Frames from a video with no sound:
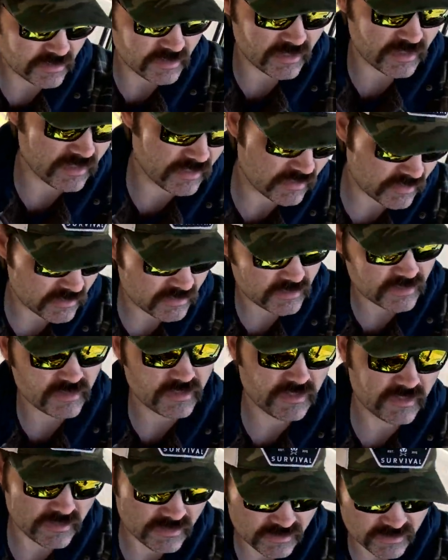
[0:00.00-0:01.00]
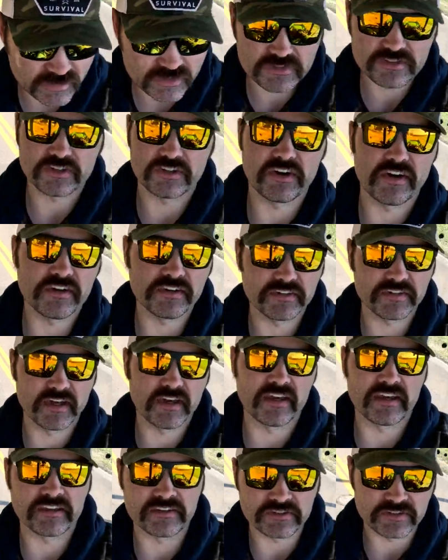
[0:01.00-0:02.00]
Uh, it's a great
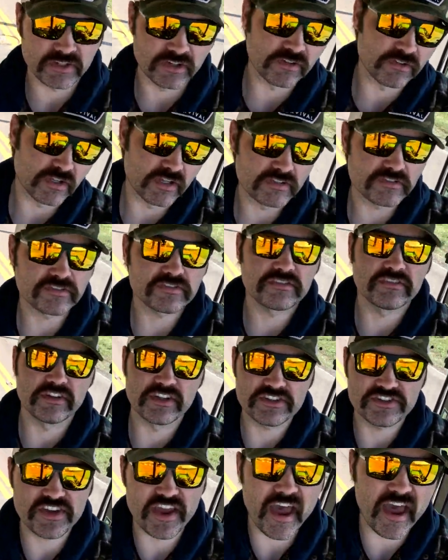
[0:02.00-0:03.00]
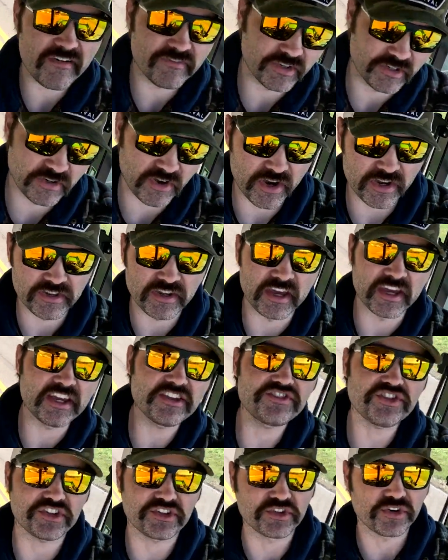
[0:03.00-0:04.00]
day. So let's let's have a great day.
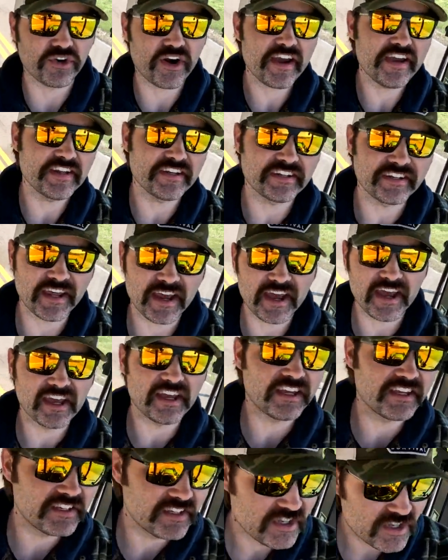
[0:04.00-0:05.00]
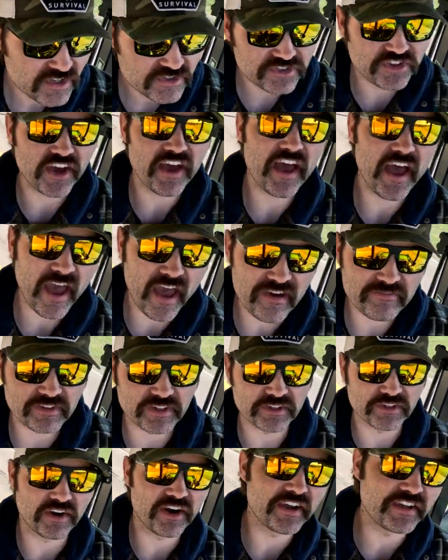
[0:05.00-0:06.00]
It's a great day to have
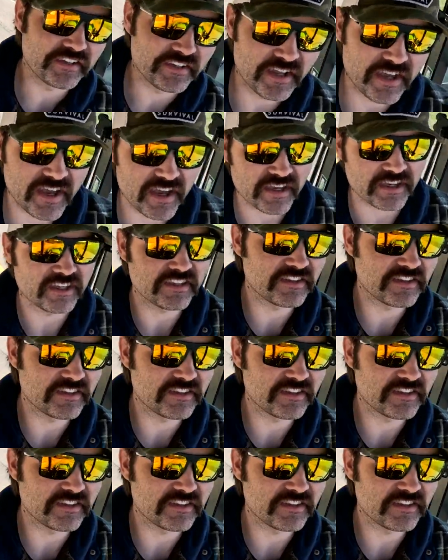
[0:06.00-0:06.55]
a great day.